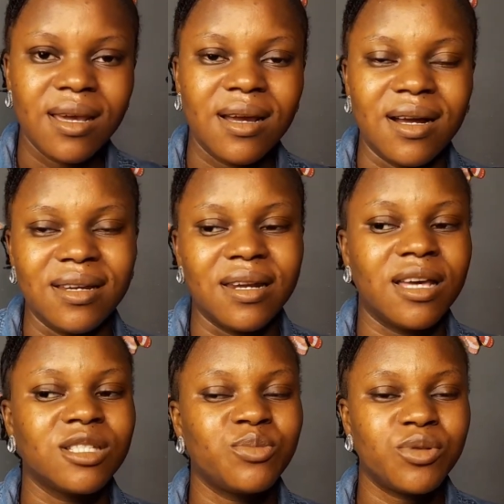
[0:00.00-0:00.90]
And then I
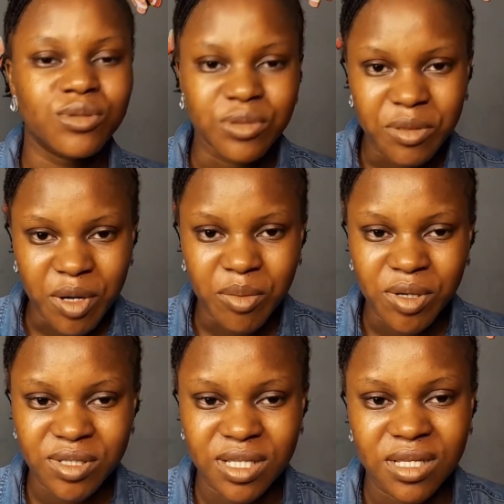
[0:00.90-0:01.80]
spoke to him
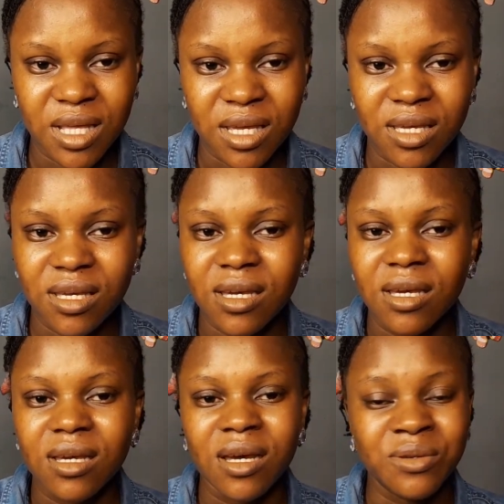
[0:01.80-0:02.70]
about it. Like,
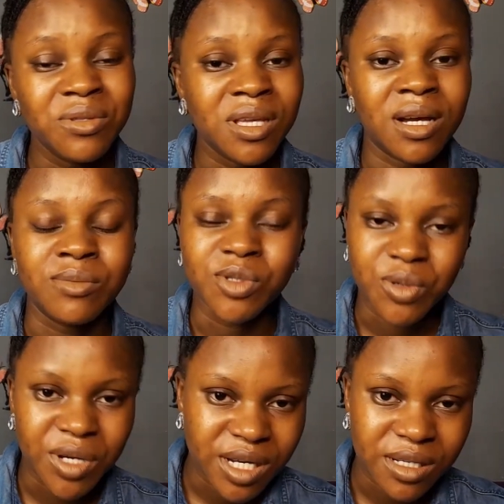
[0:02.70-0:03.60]
I don't think I'm
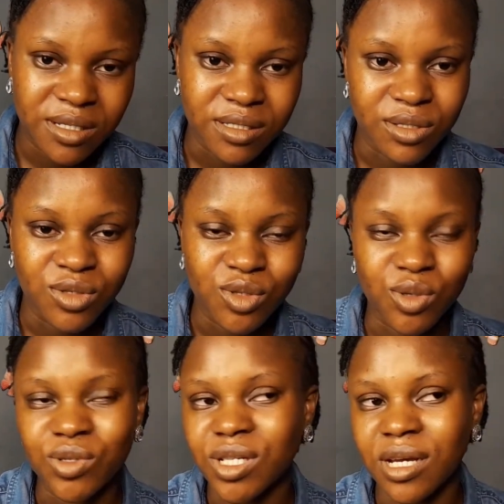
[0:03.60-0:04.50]
growing in this
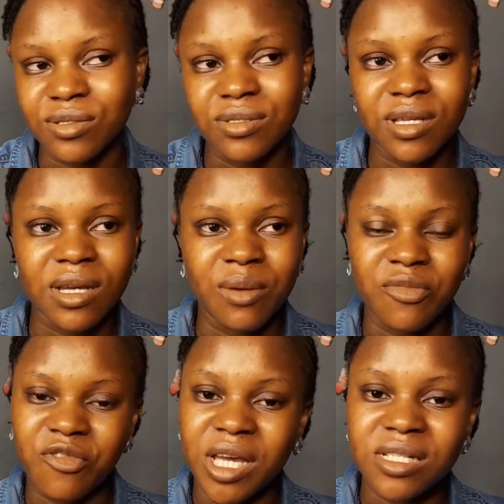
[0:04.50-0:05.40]
church. I don't think I'm
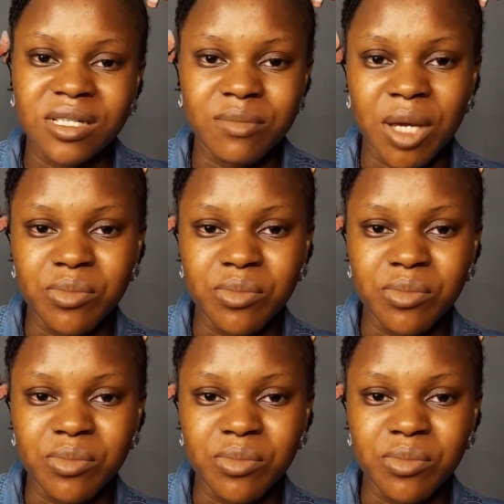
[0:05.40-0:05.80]
finding my